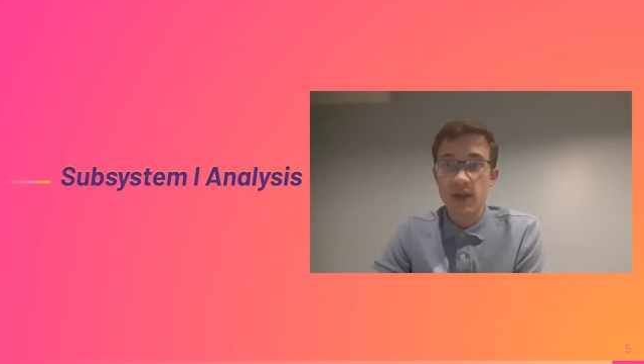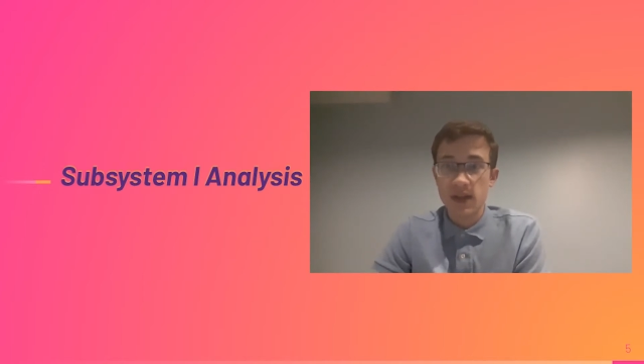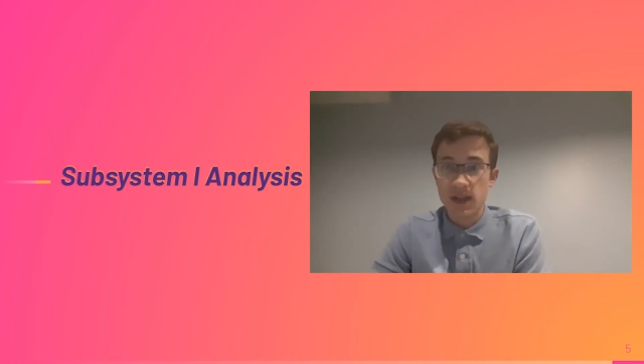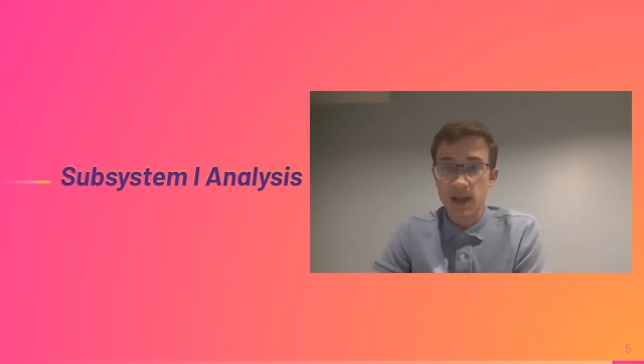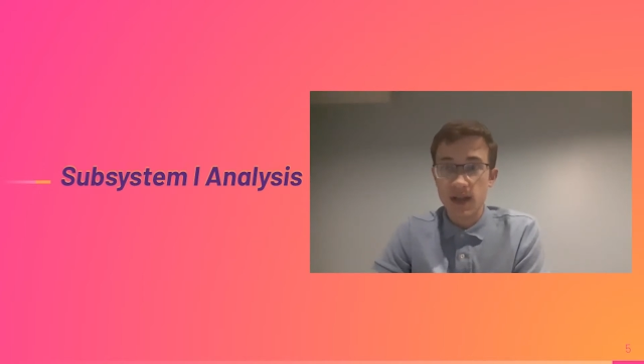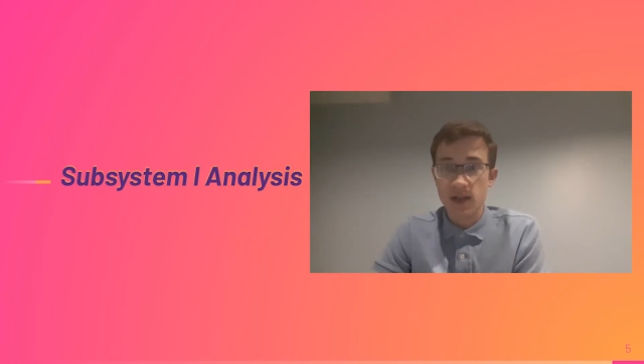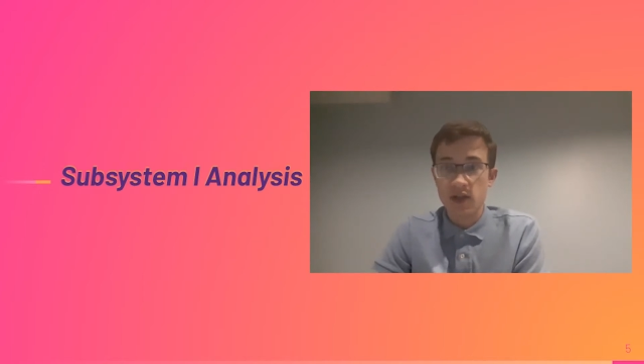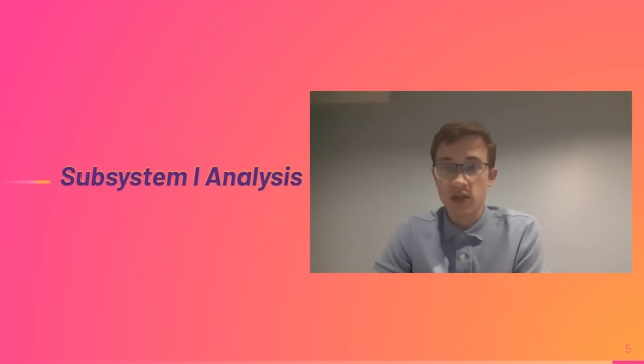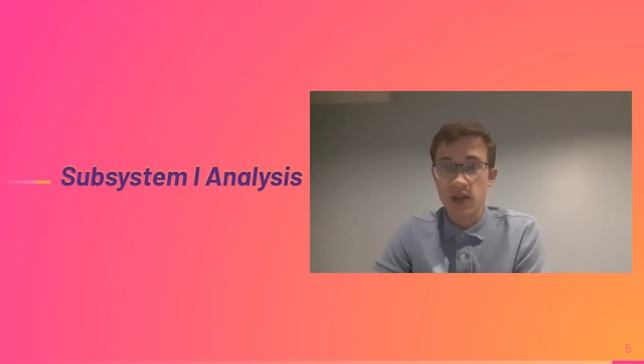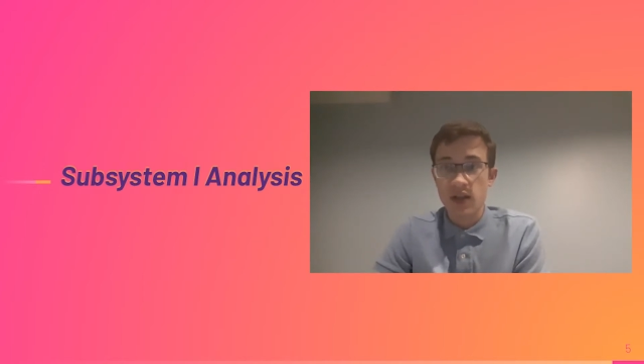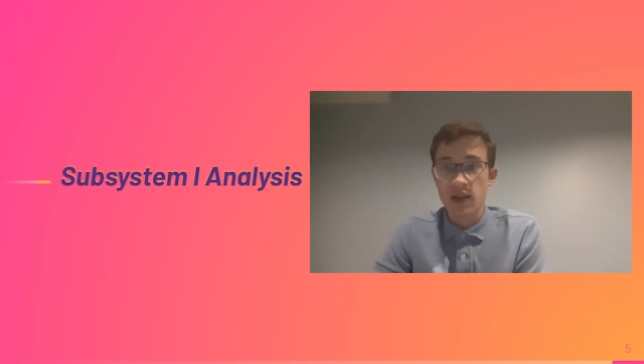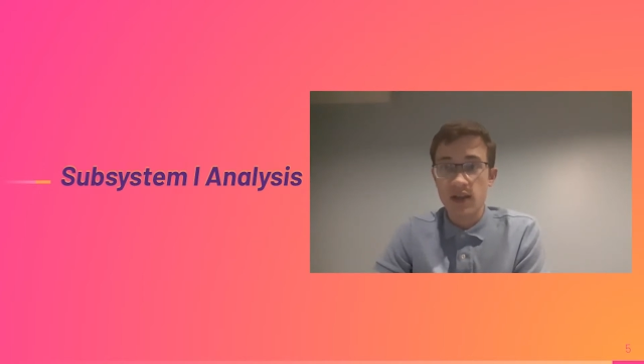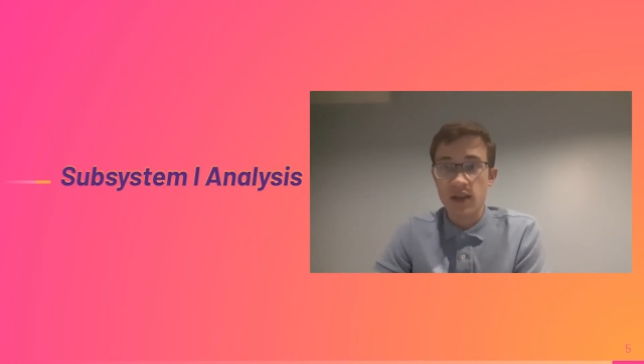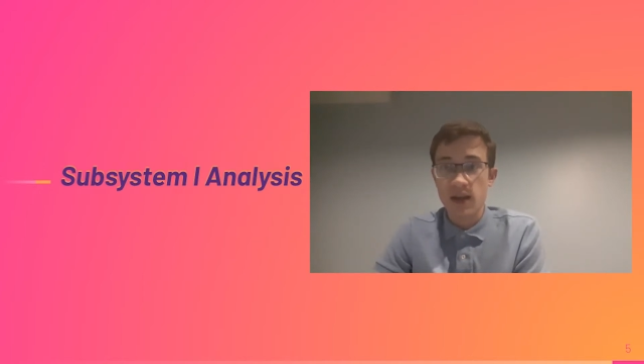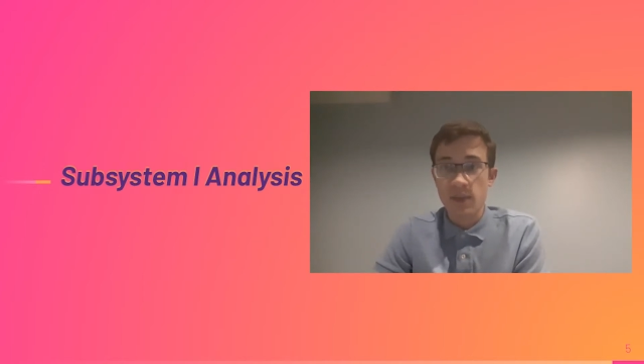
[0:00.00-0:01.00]
attached in
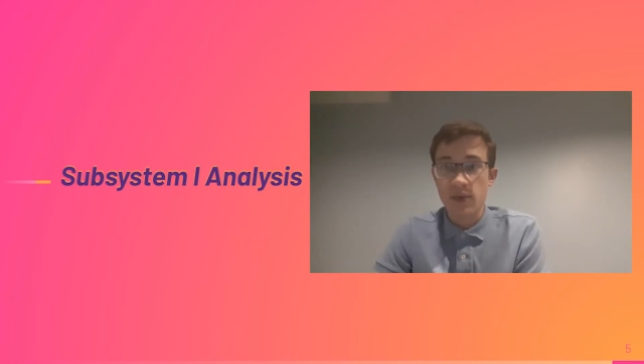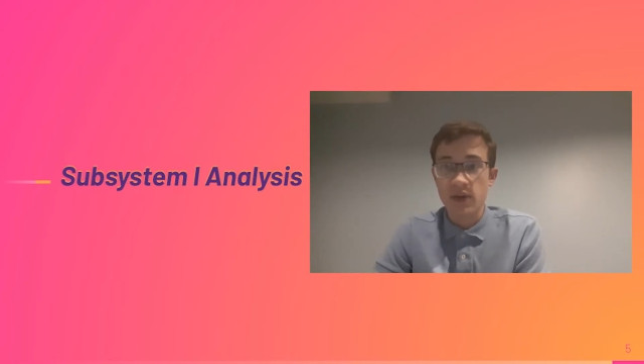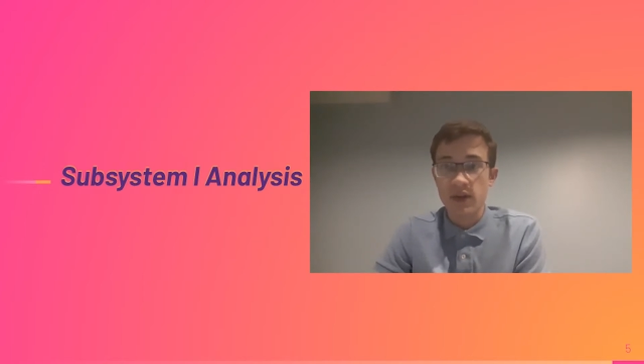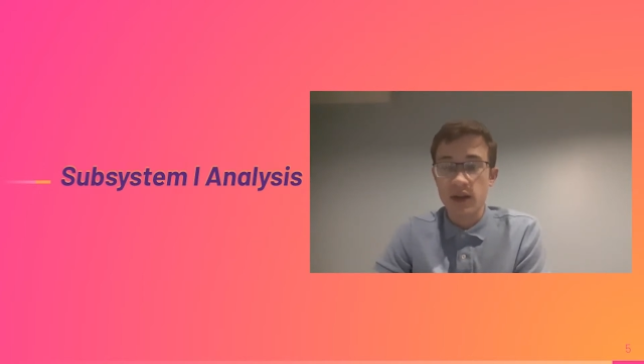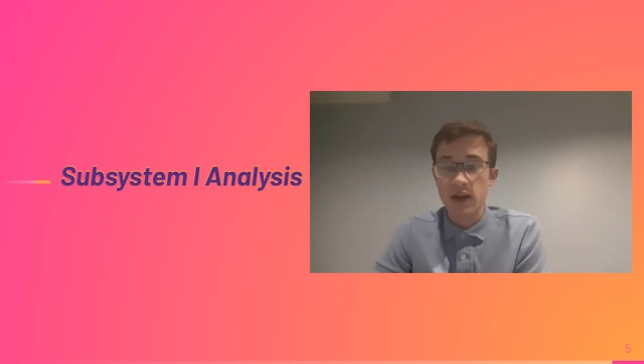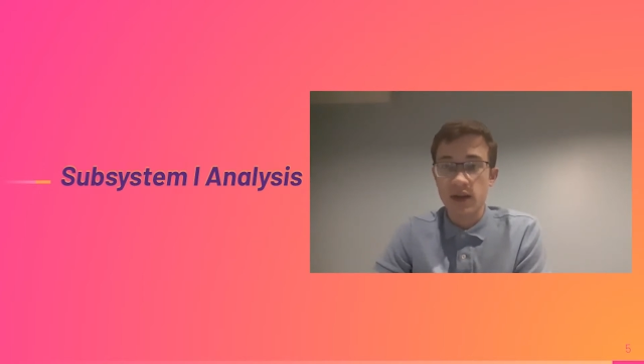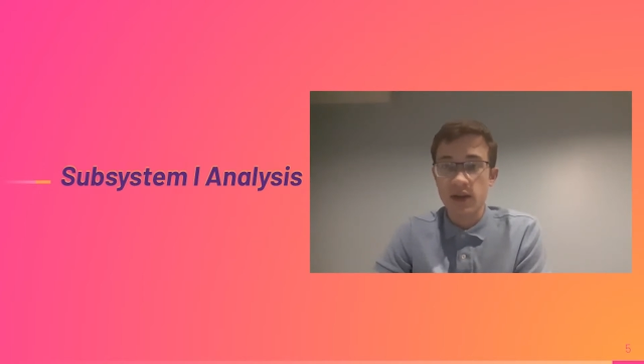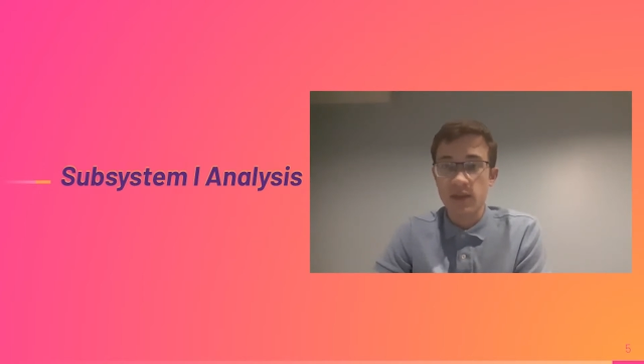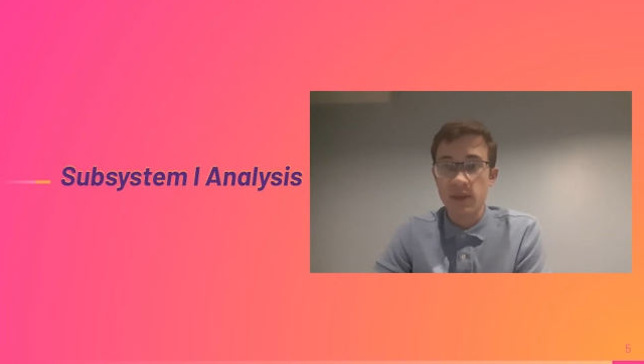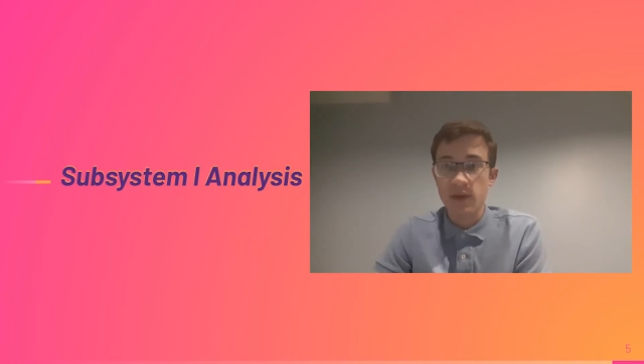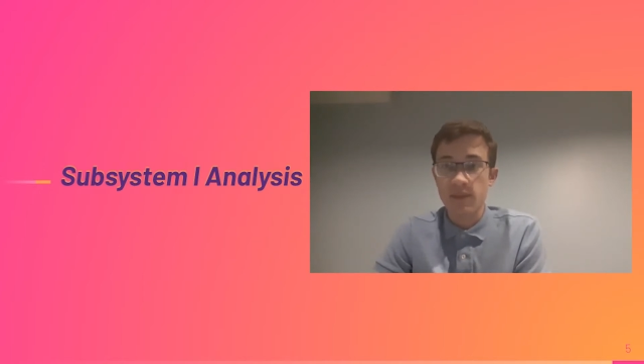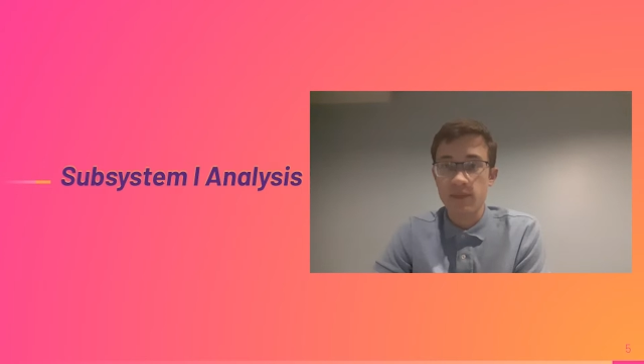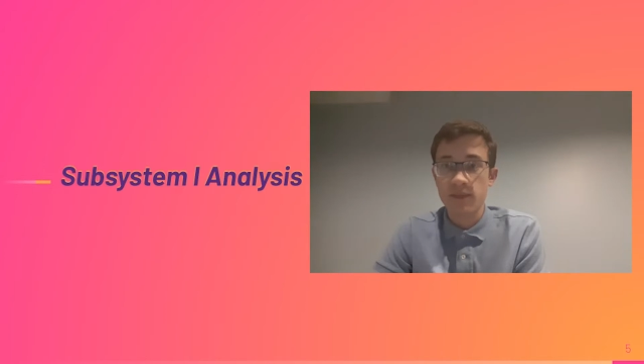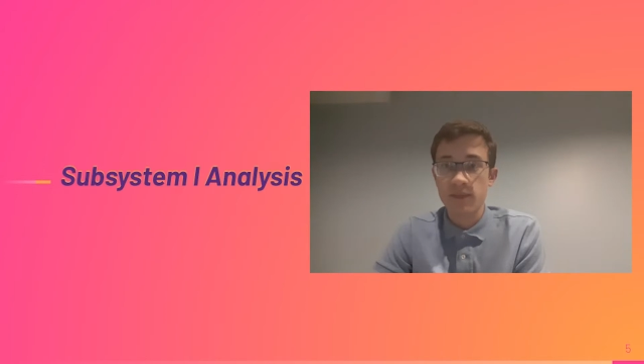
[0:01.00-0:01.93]
a separate document.